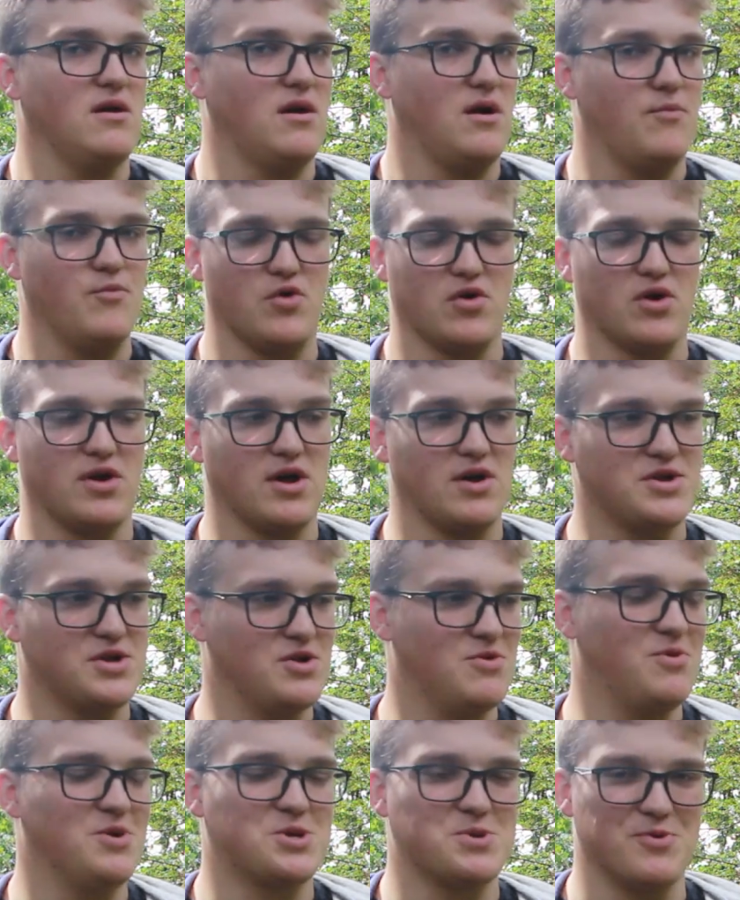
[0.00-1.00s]
I'm not going to go too
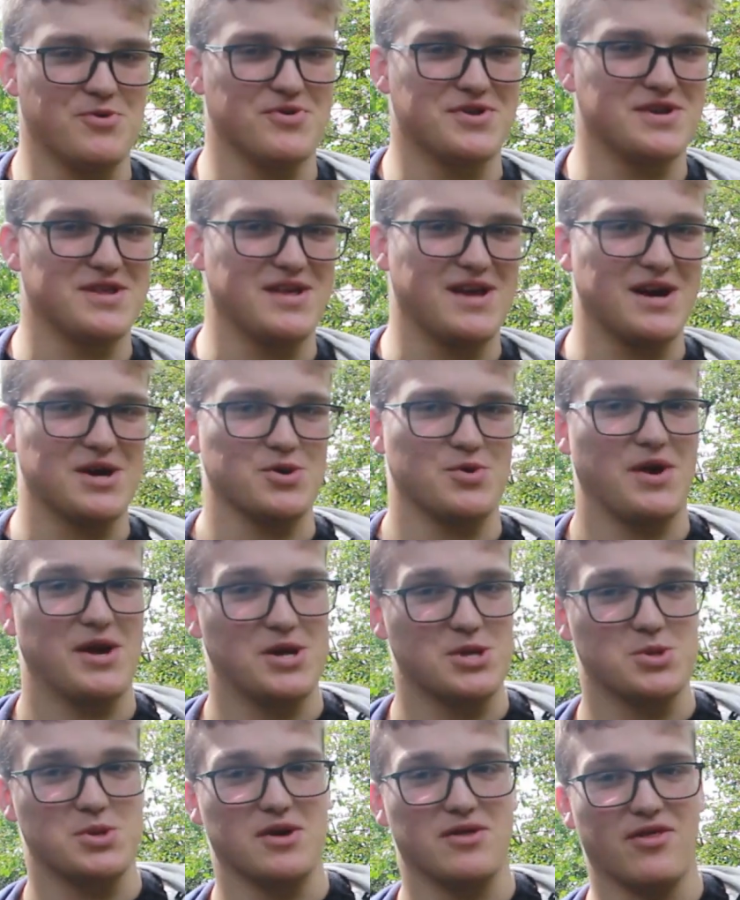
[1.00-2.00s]
much more into the actual
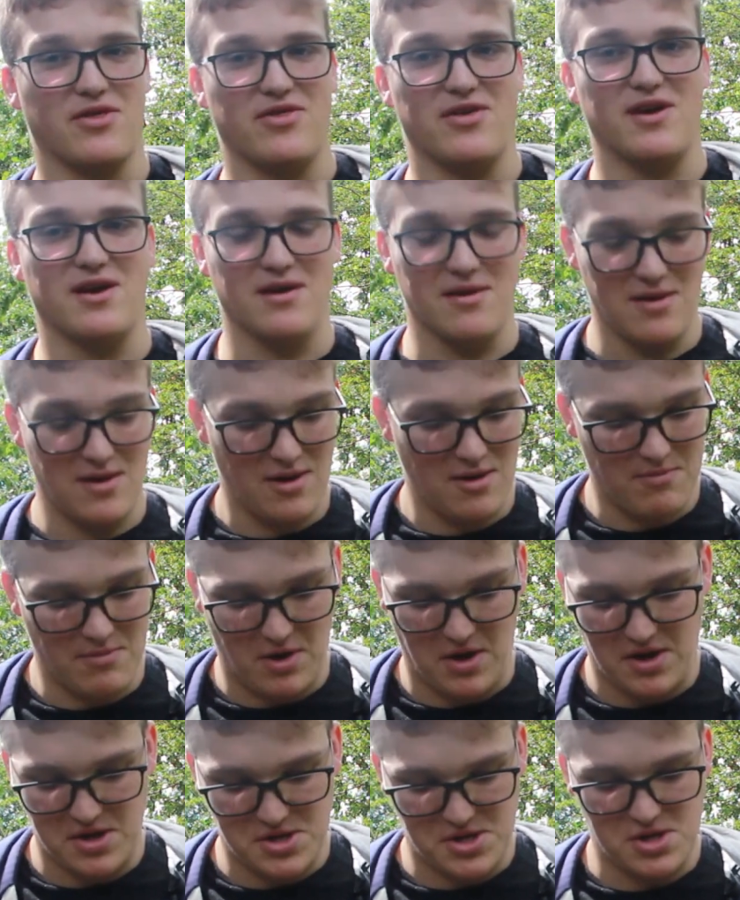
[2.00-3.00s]
history of the thing, but
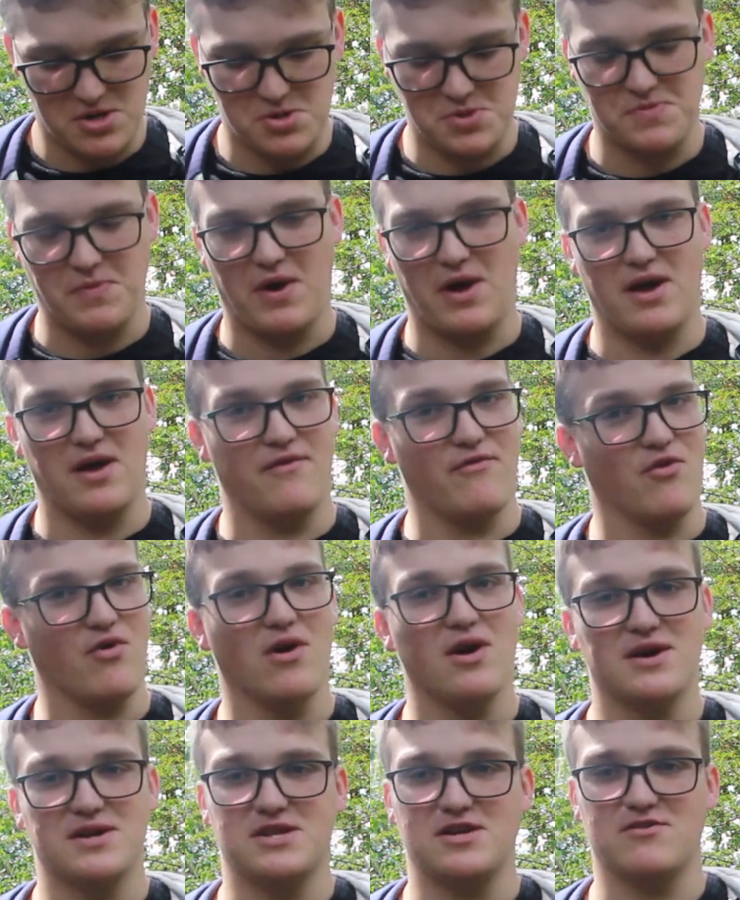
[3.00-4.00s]
it's used by a
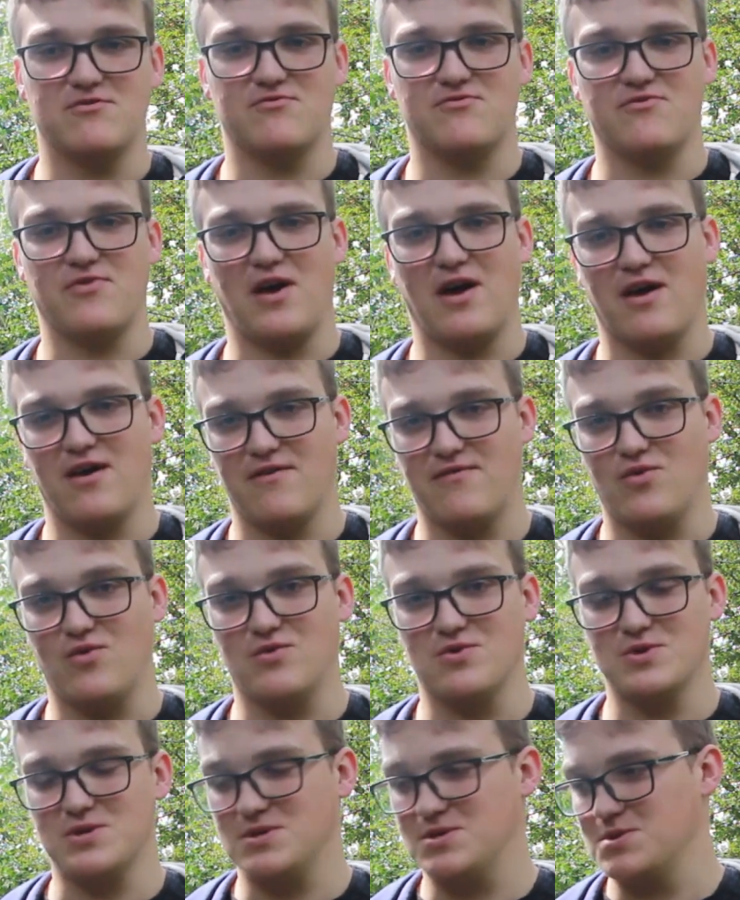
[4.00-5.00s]
variety of
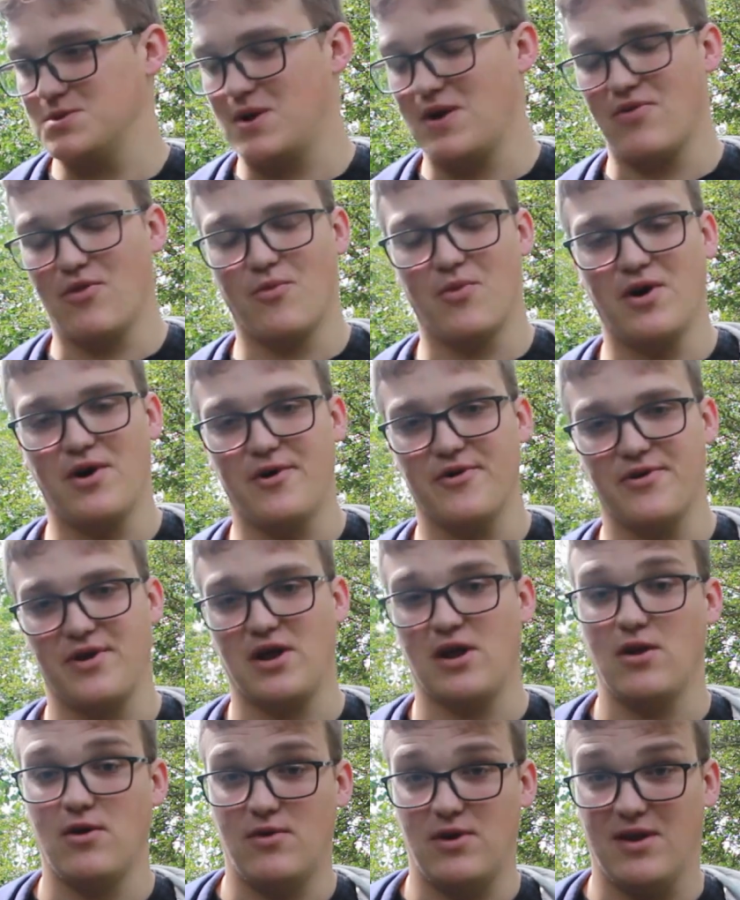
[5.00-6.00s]
forces around the world,
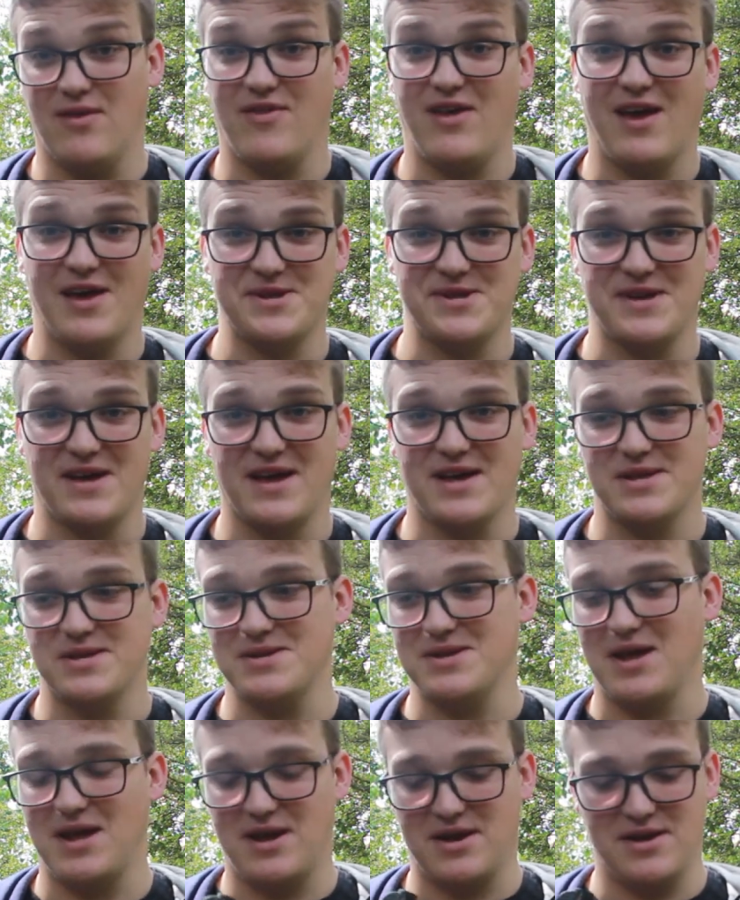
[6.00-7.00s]
including the SAS,
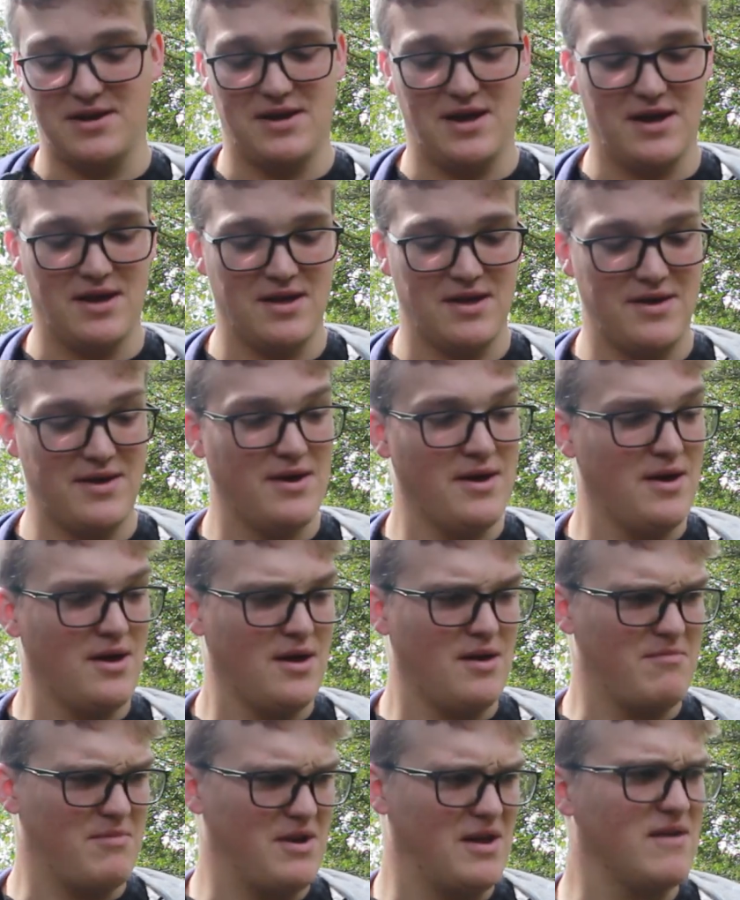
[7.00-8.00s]
and I
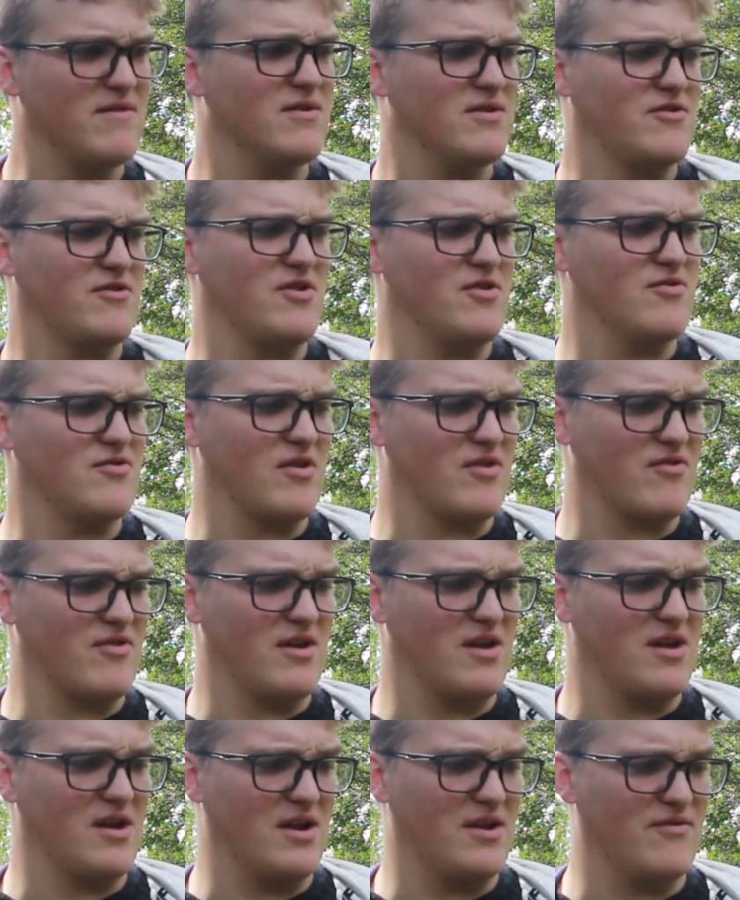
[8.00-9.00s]
believe it's used as
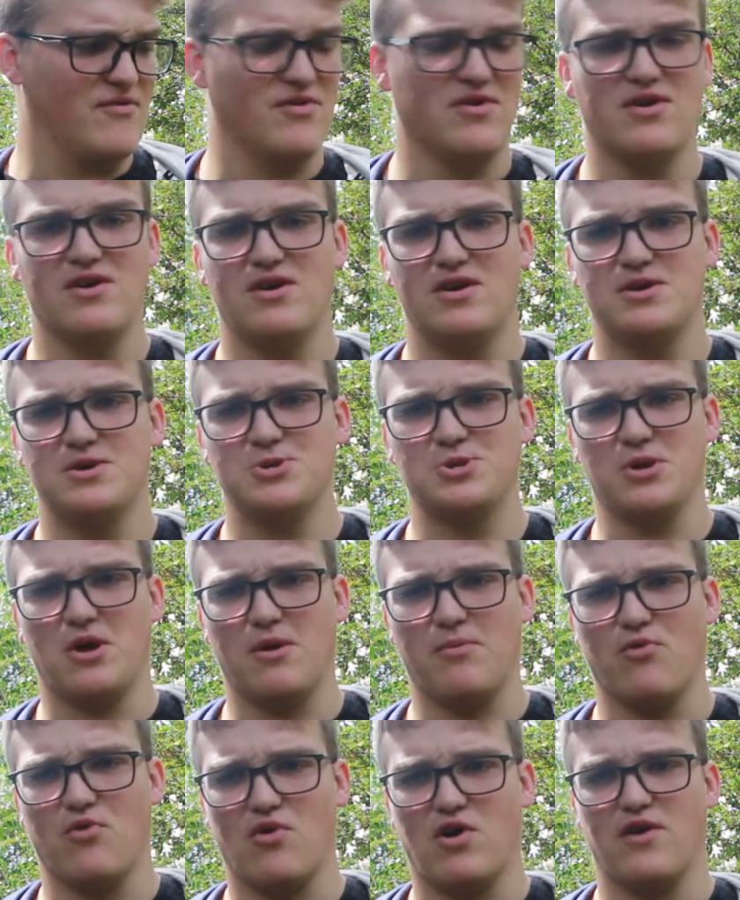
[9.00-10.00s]
the kind of
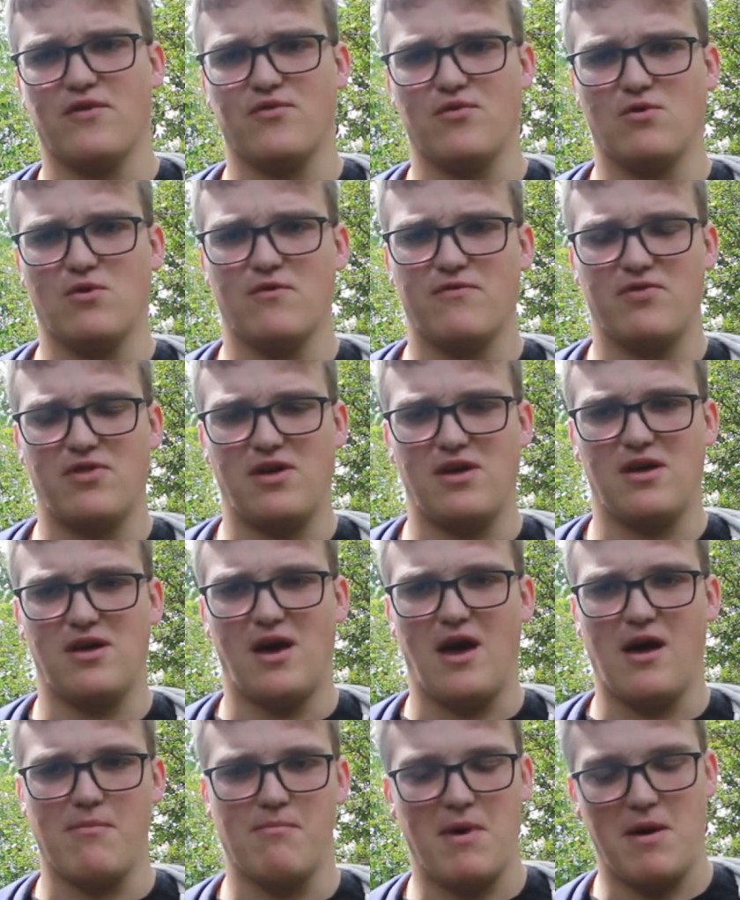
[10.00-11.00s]
sniper rifle of
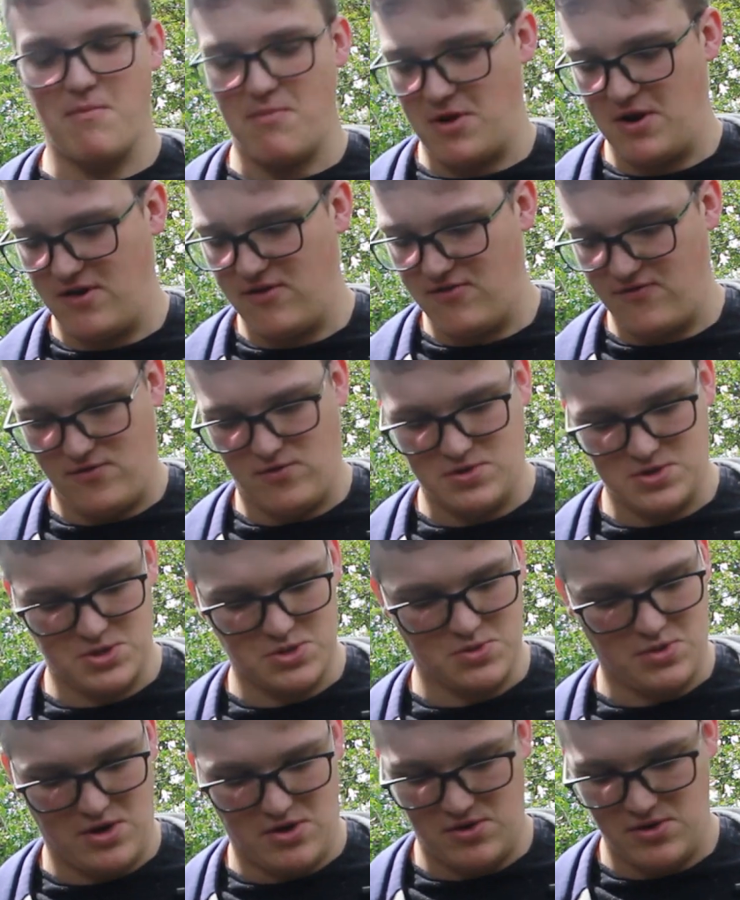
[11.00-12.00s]
the Met Police Force as
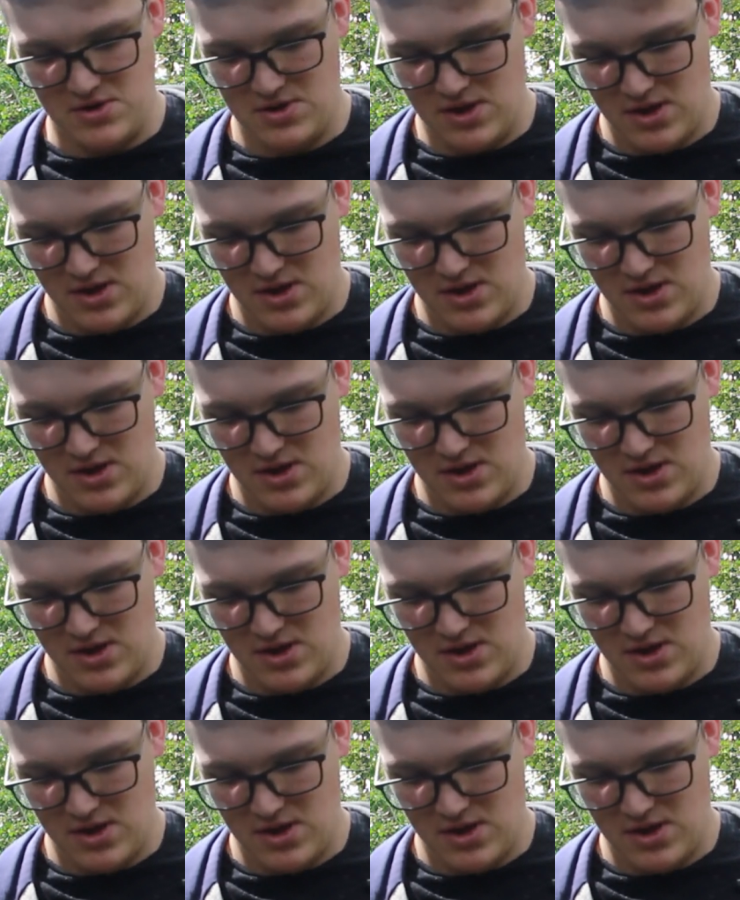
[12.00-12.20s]
well.